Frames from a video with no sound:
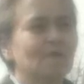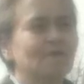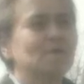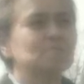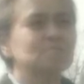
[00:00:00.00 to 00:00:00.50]

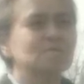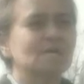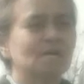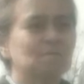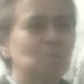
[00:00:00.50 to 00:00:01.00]
He was a
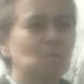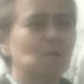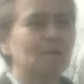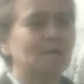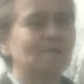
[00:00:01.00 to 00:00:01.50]
young
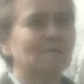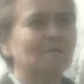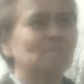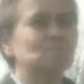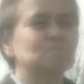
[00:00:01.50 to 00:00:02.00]
boy
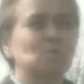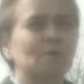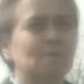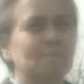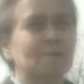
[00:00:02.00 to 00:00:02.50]
who was
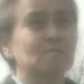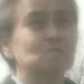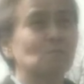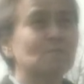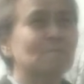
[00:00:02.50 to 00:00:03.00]
brought up by his
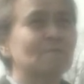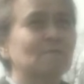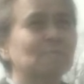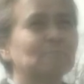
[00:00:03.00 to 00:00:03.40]
grandmother.